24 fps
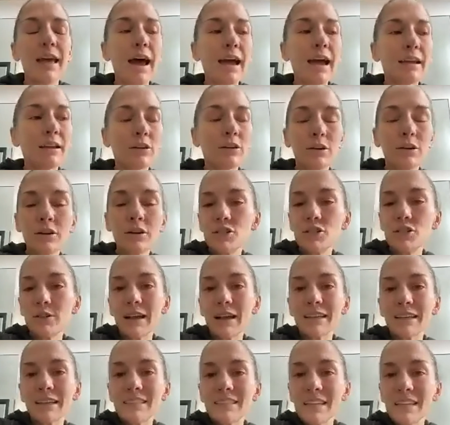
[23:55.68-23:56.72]
I
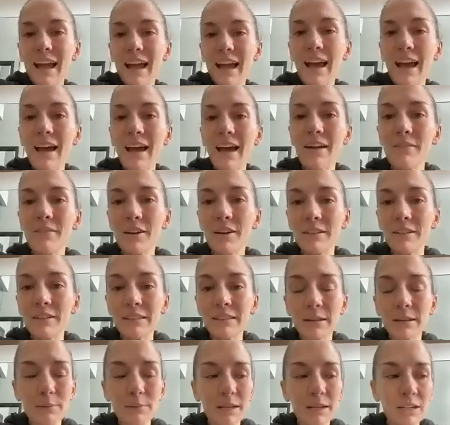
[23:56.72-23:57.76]
encourage you guys to have
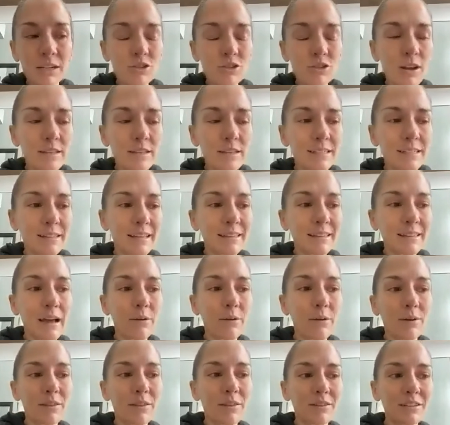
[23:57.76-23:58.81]
somebody trusted like that,
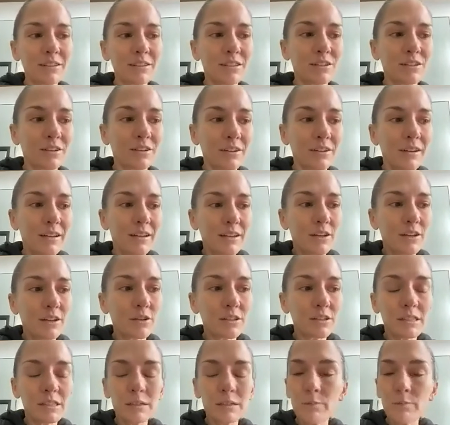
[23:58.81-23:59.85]
whether it's your
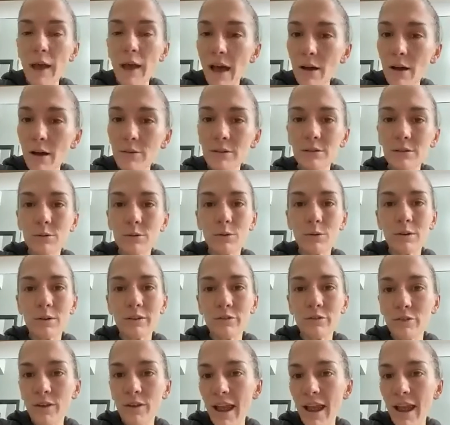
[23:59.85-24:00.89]
spouse or a
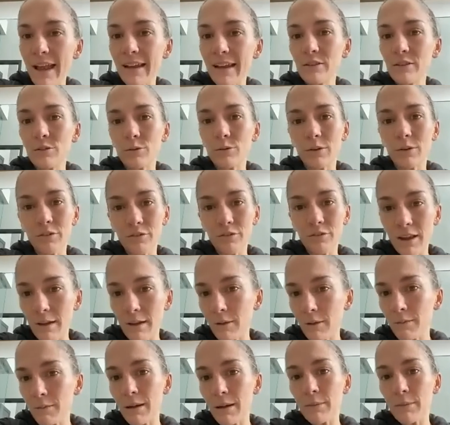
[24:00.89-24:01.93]
friend or a family
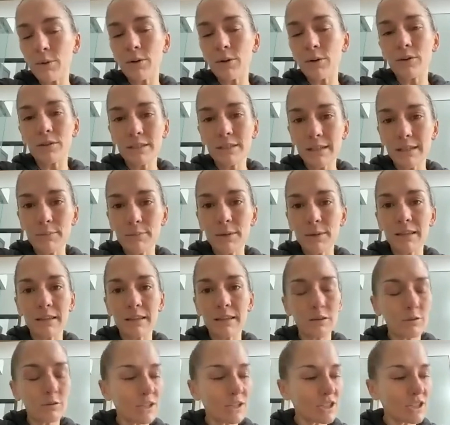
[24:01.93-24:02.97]
member or somebody that you
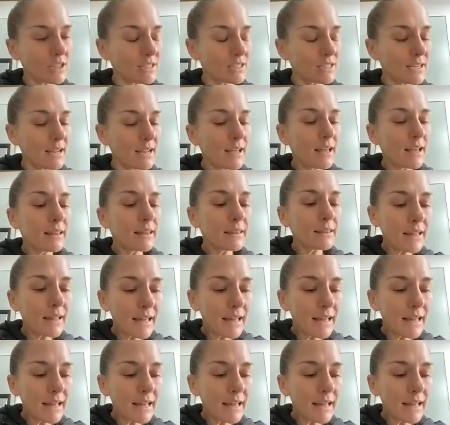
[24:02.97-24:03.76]
can just let it